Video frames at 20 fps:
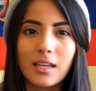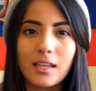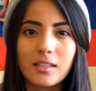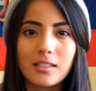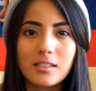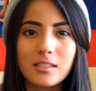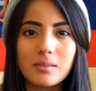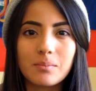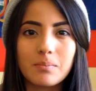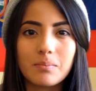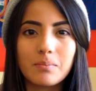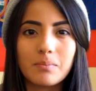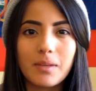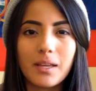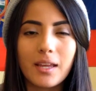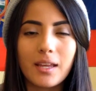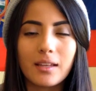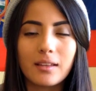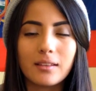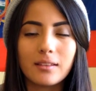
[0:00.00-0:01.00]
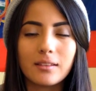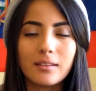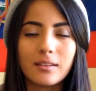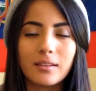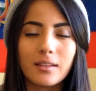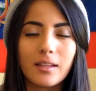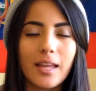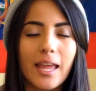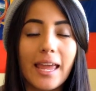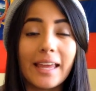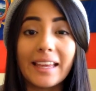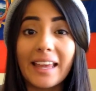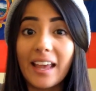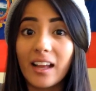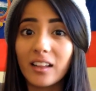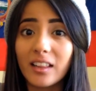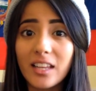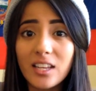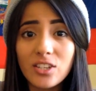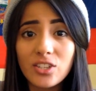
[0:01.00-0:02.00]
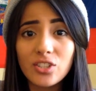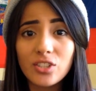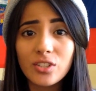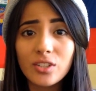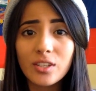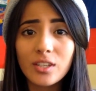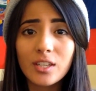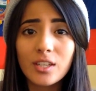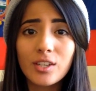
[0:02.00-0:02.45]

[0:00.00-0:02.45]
in English.